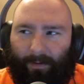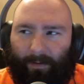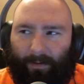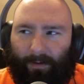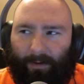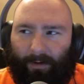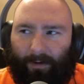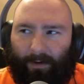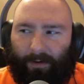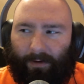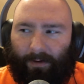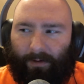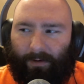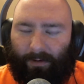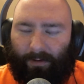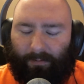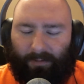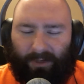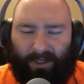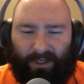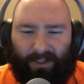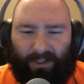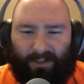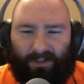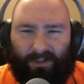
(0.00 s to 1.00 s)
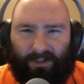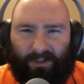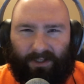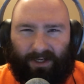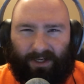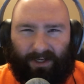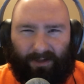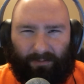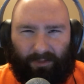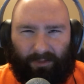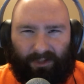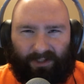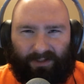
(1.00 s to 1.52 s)
I've been actually
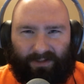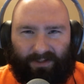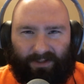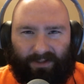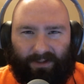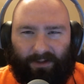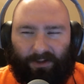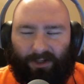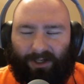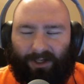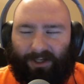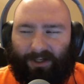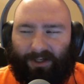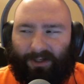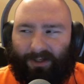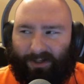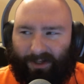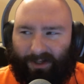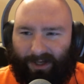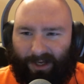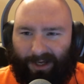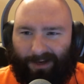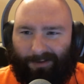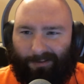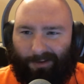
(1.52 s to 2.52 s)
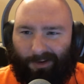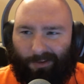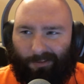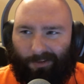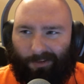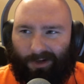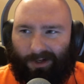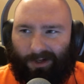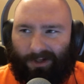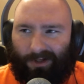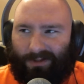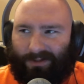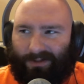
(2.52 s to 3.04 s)
kind of busy gaming
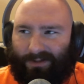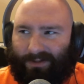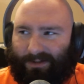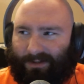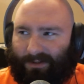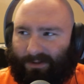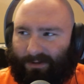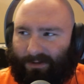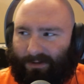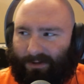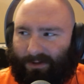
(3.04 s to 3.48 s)
wise.